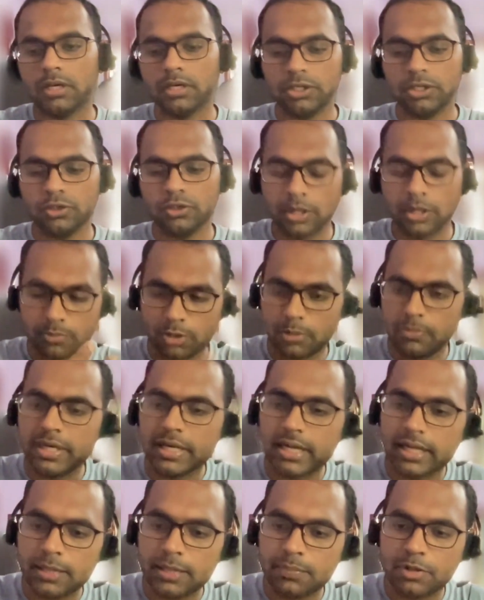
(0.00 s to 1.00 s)
you can probably
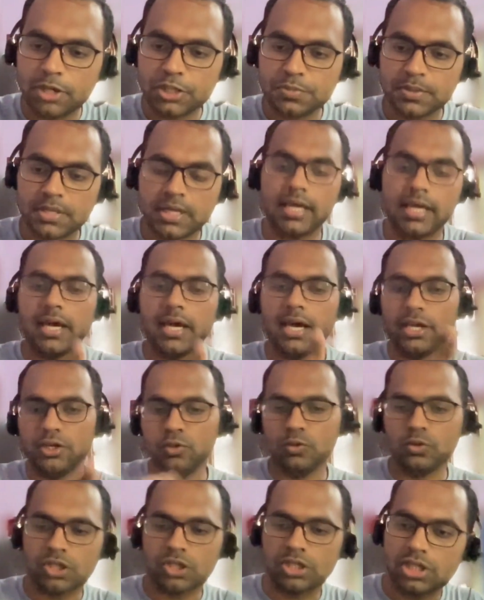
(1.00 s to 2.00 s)
tell the prospect, hey, I
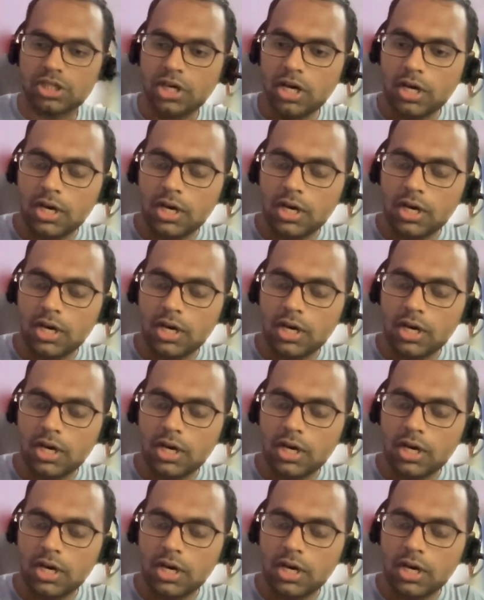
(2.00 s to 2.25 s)
used